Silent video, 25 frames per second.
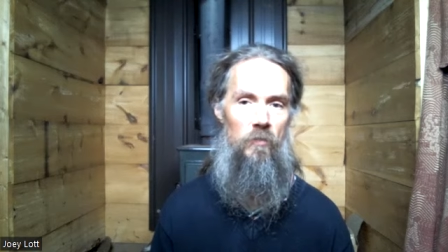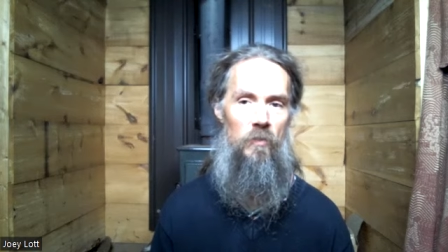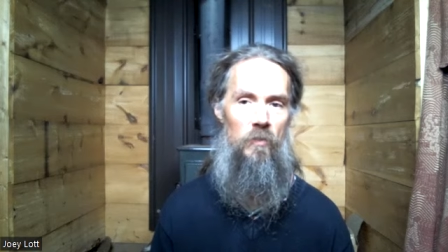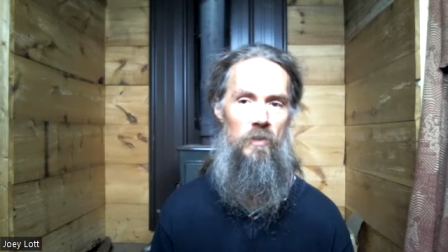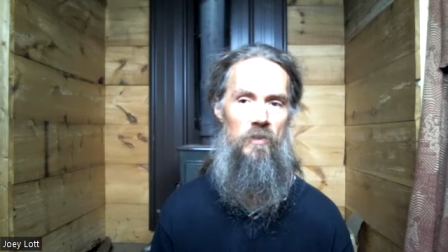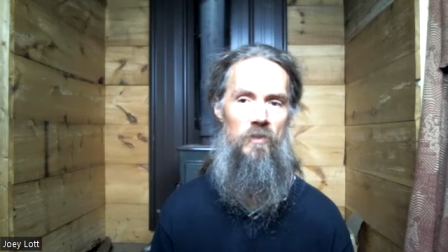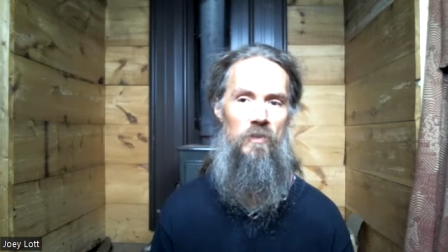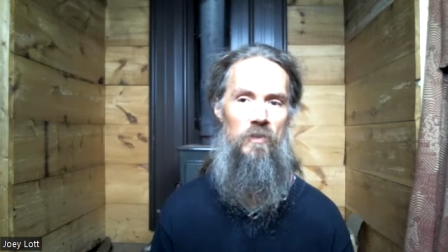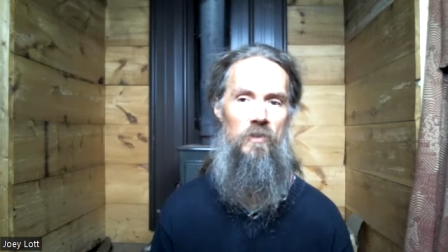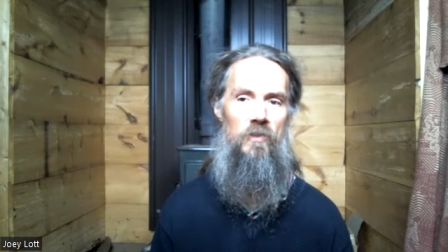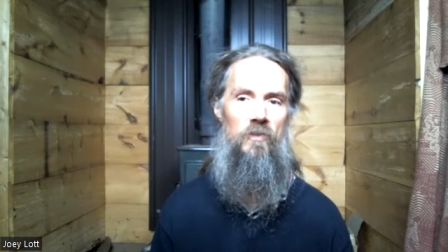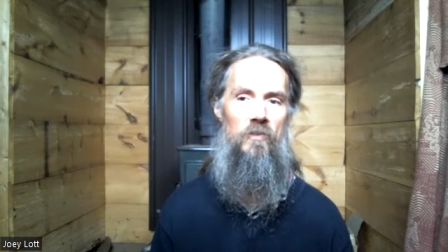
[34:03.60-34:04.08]

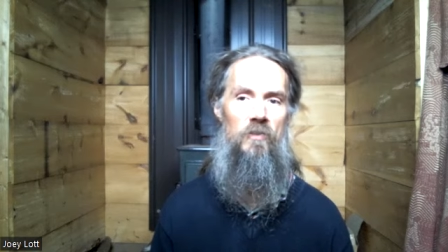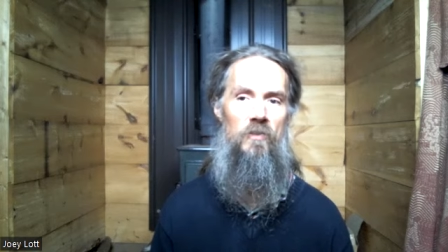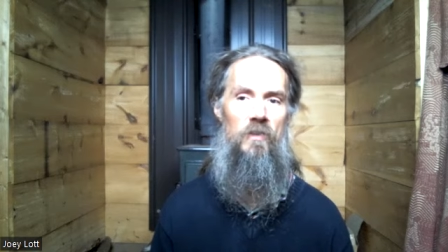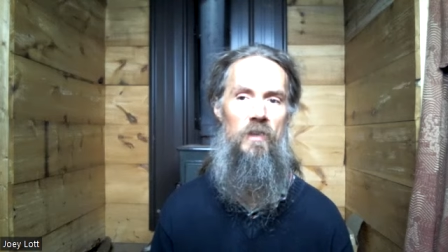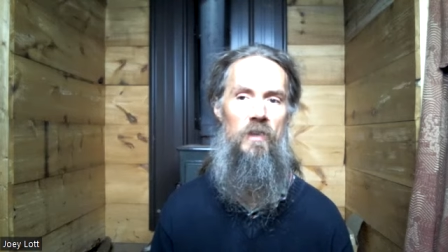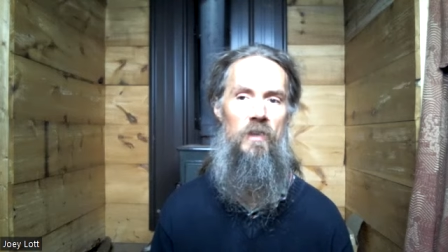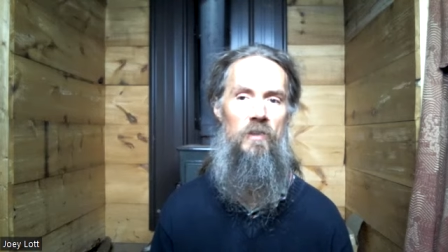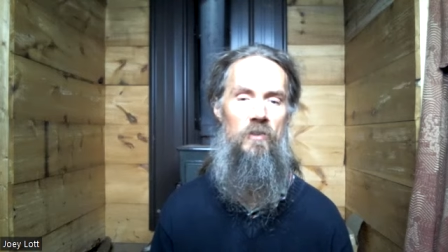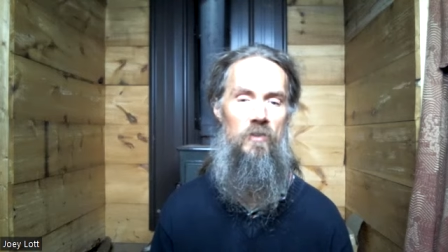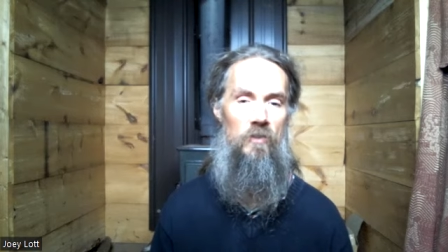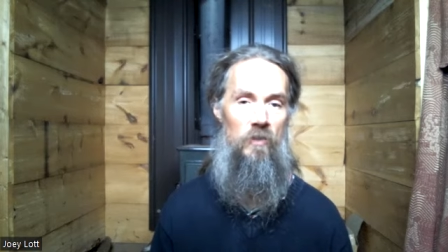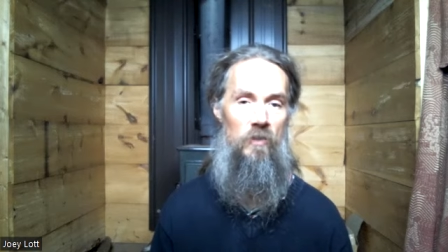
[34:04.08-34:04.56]
which is
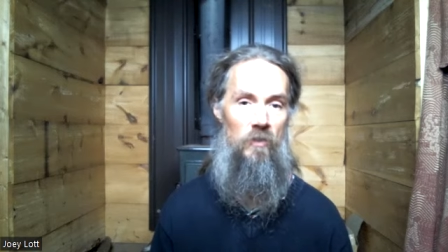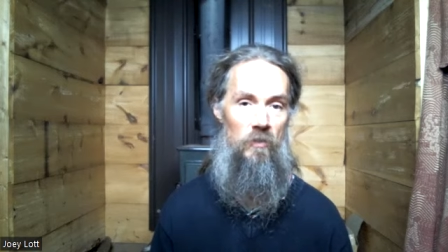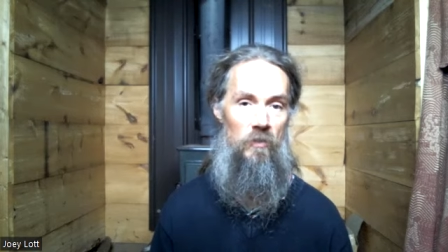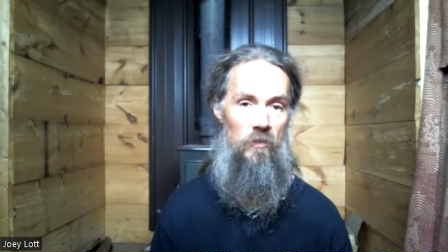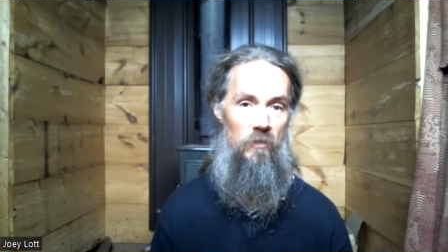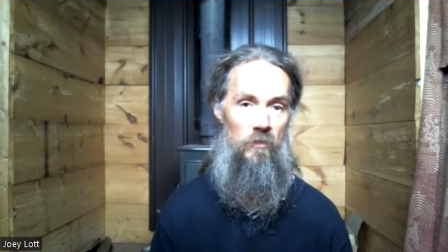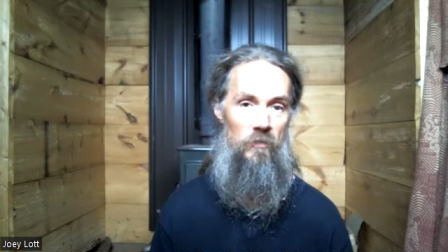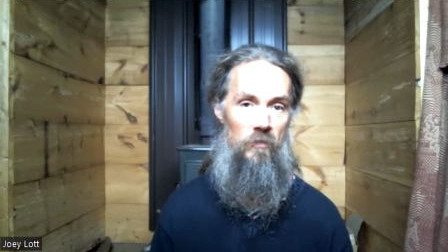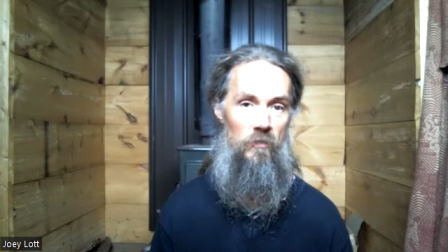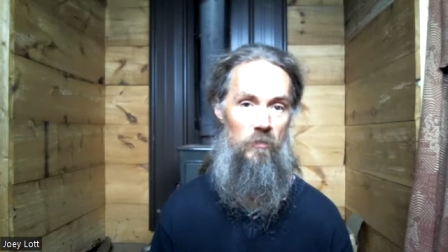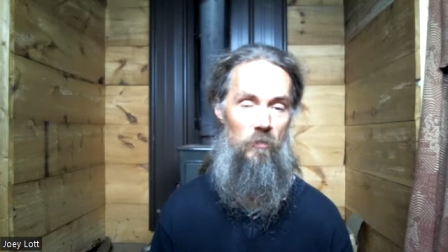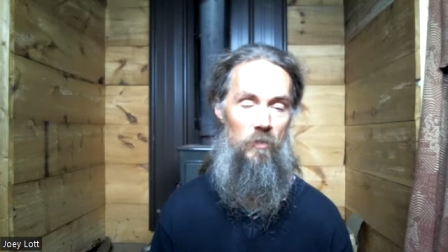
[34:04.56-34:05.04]

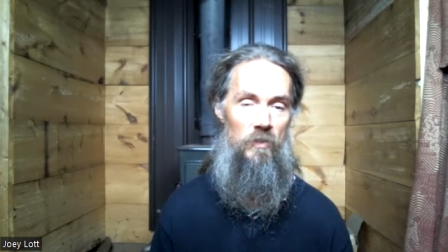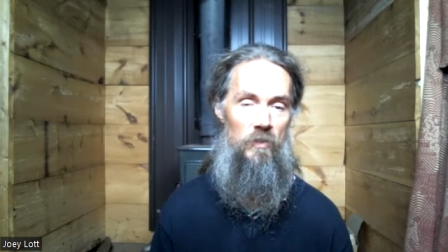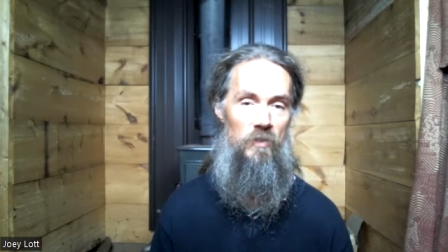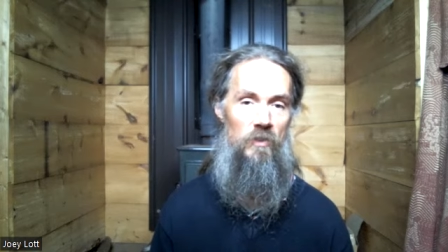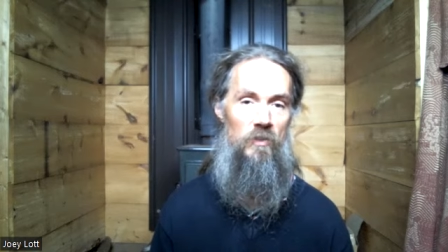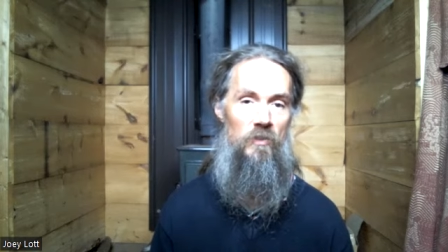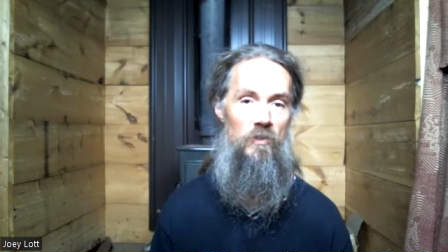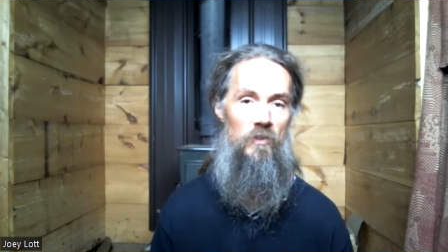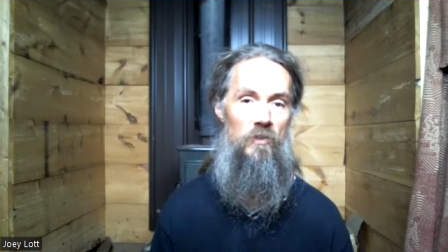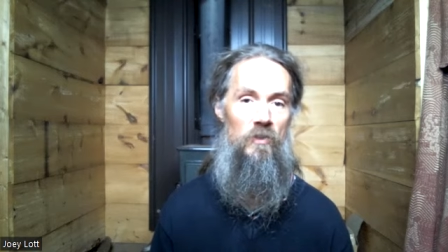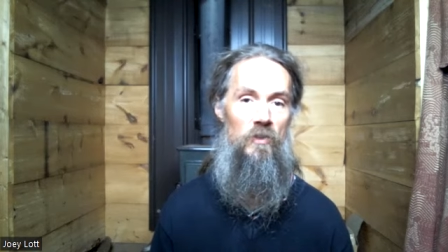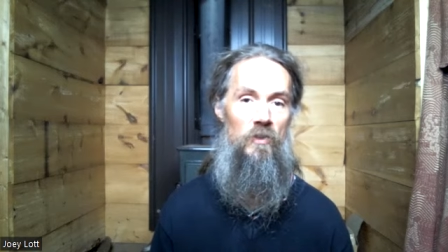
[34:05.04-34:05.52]
eternal, which
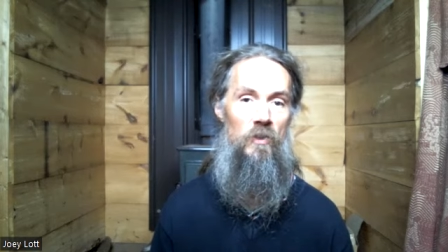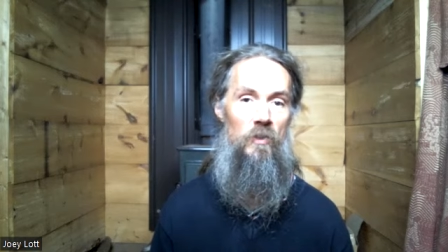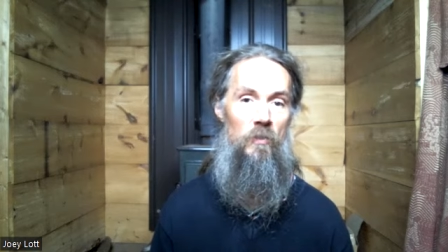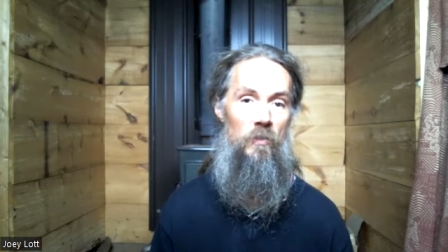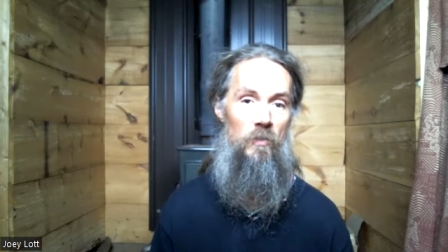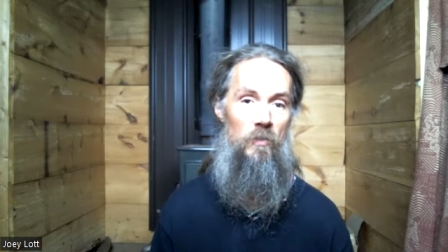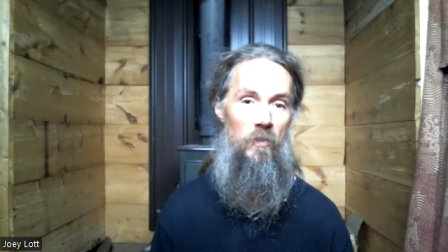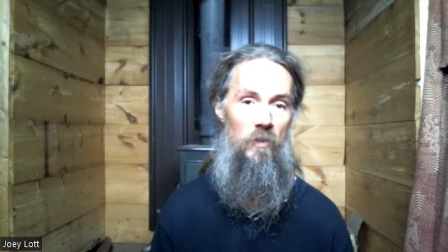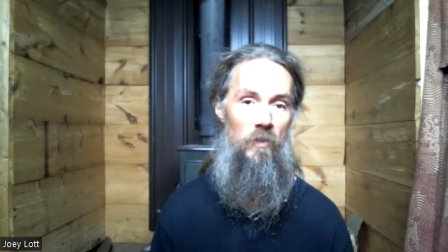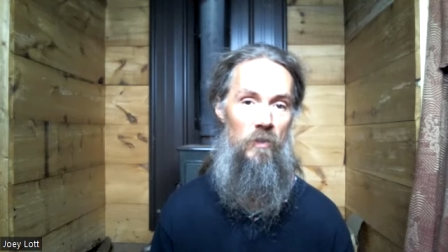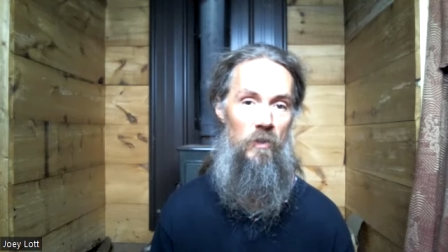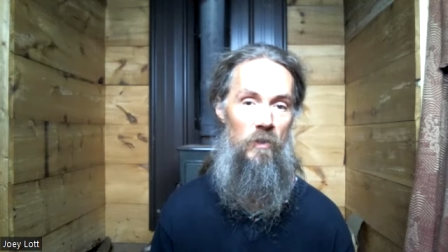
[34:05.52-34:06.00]
is
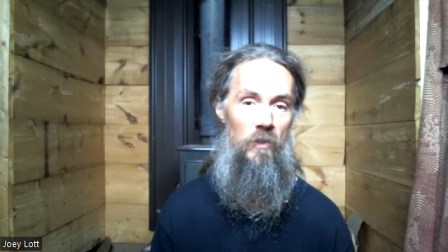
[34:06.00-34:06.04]
you.